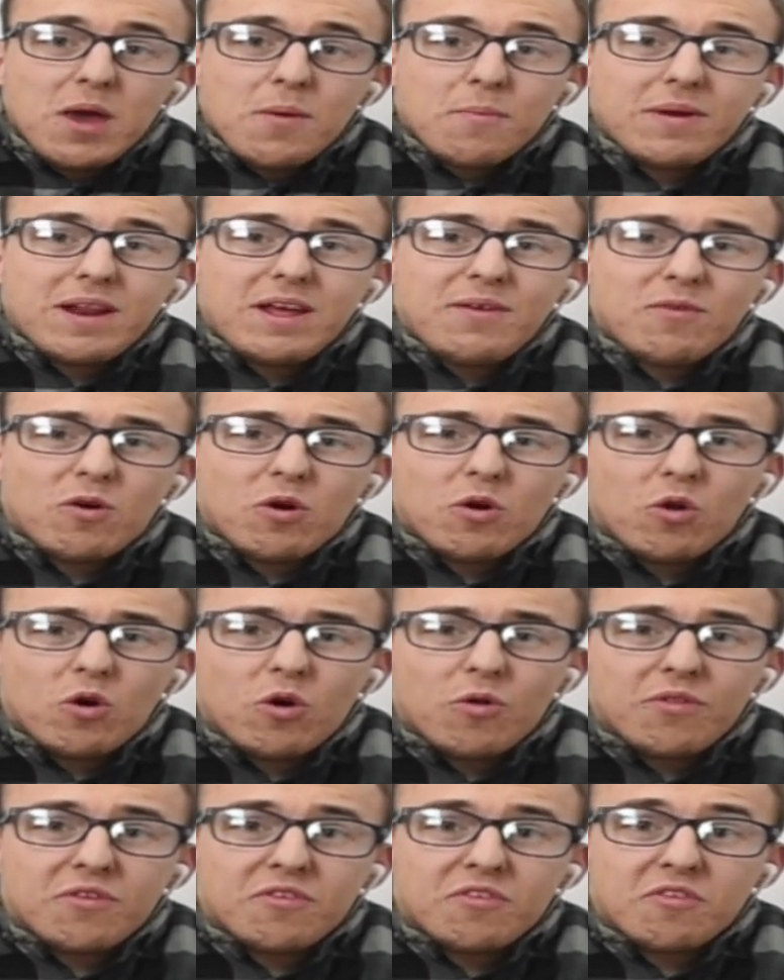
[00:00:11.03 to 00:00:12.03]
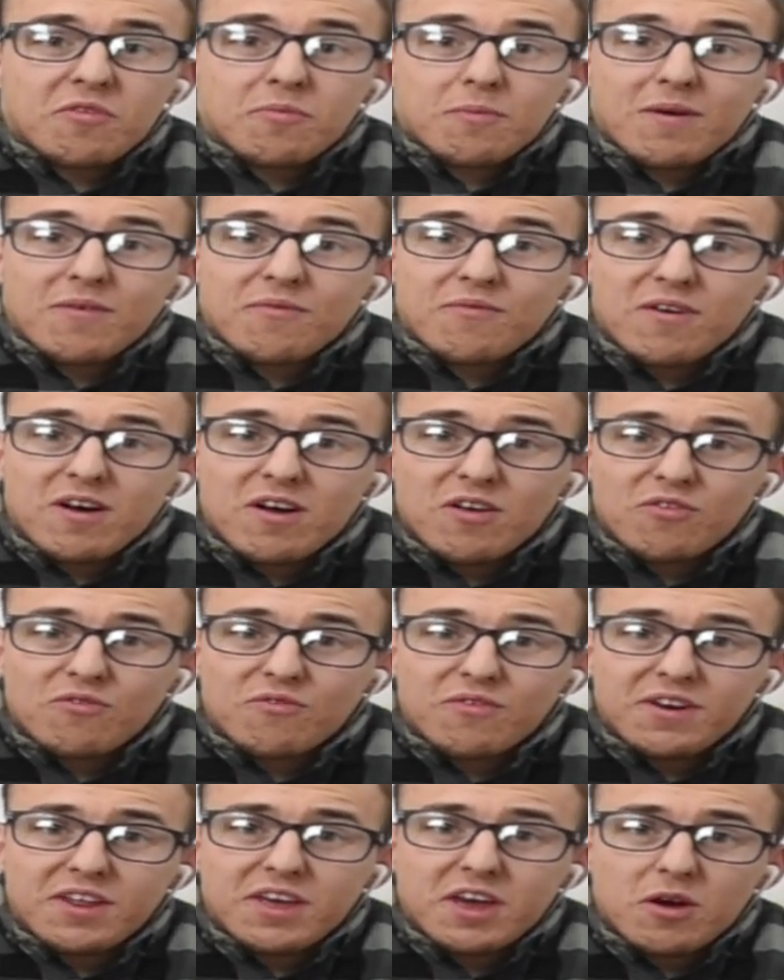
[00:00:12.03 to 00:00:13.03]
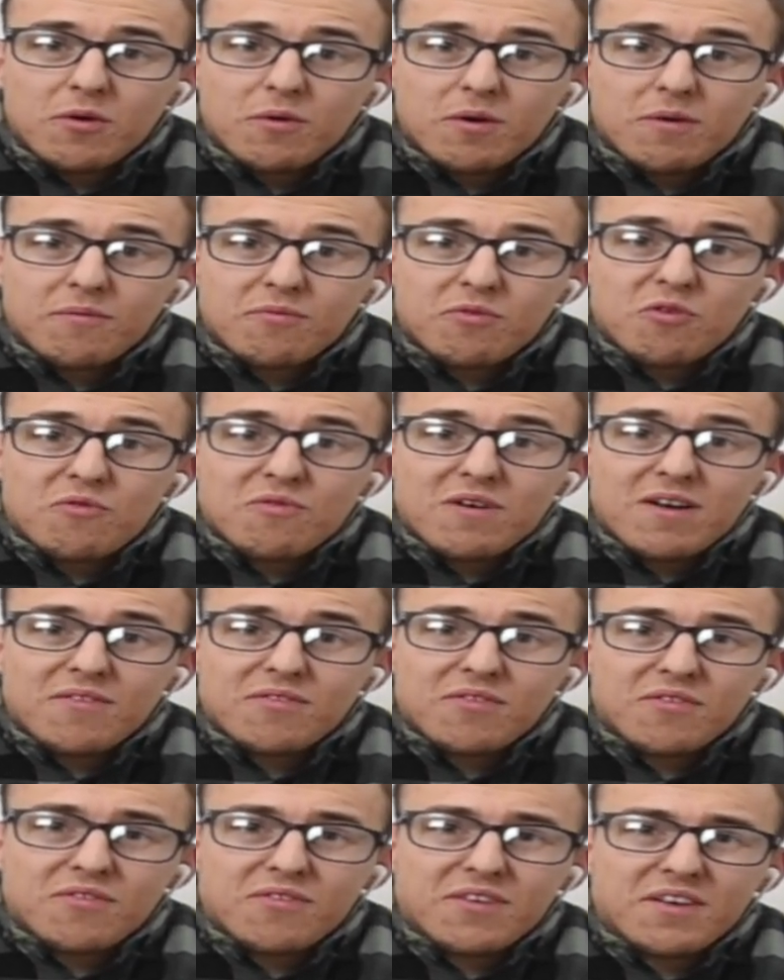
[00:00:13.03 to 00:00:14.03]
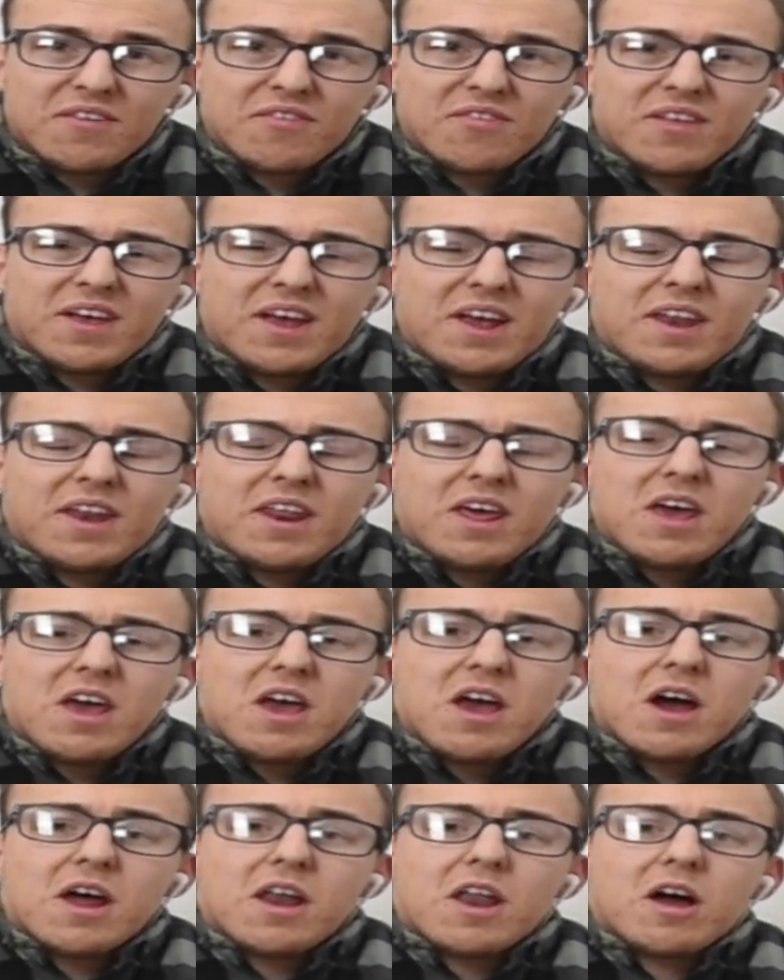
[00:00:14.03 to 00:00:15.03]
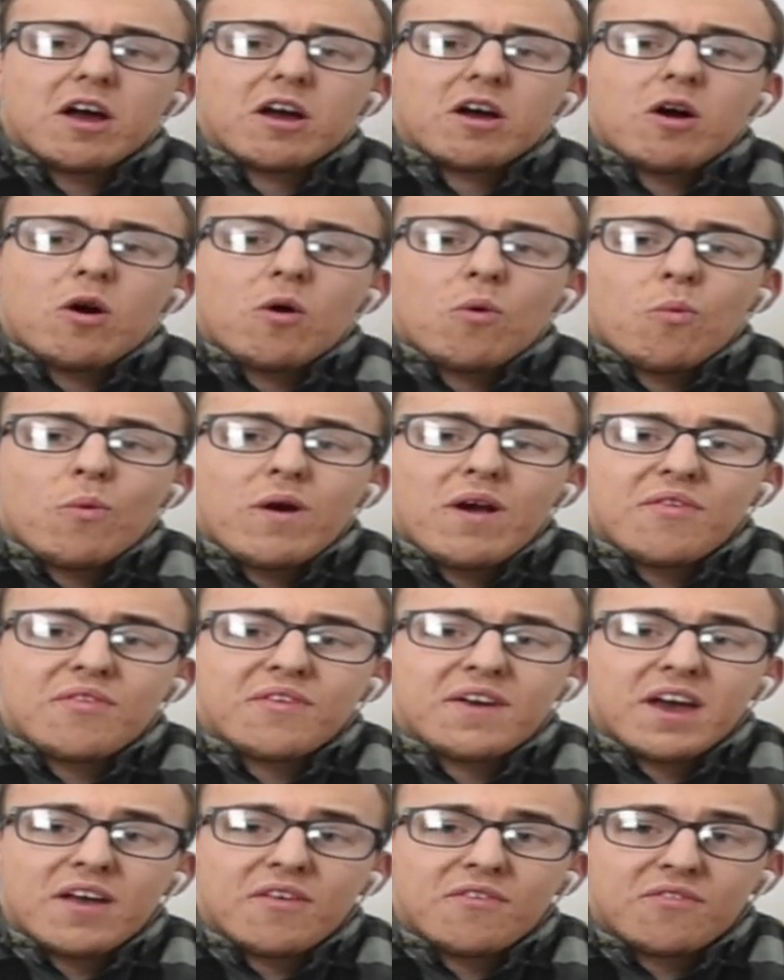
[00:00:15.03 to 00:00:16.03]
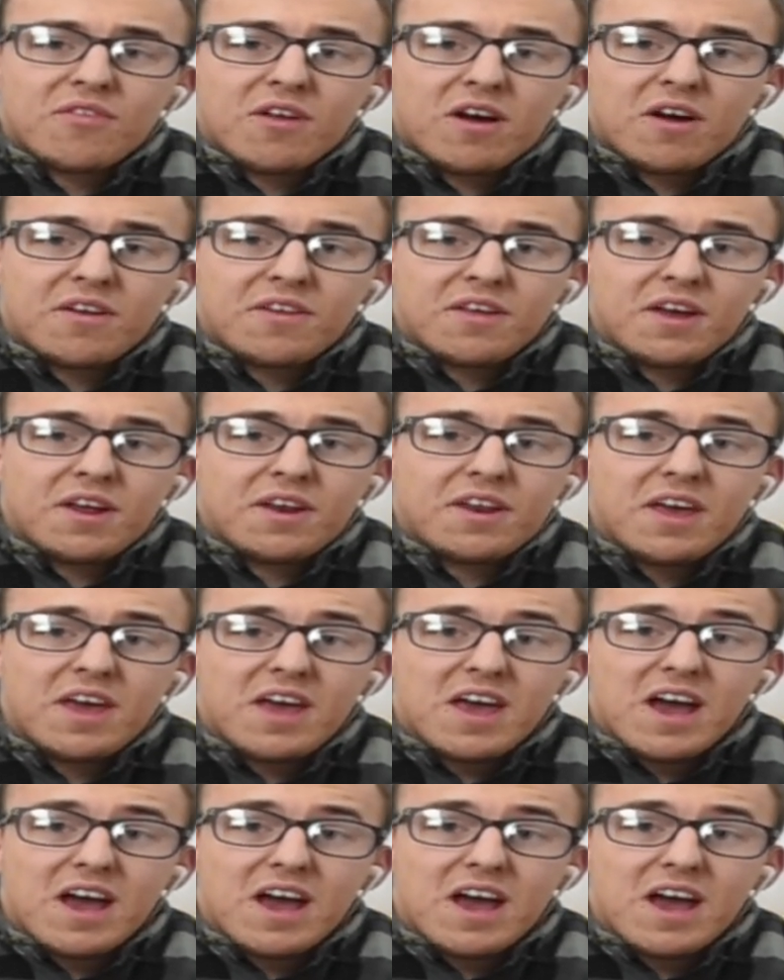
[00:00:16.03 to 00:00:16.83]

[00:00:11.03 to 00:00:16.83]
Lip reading: Believe it or not, this is my first video of 2016, and I can't wait to get started.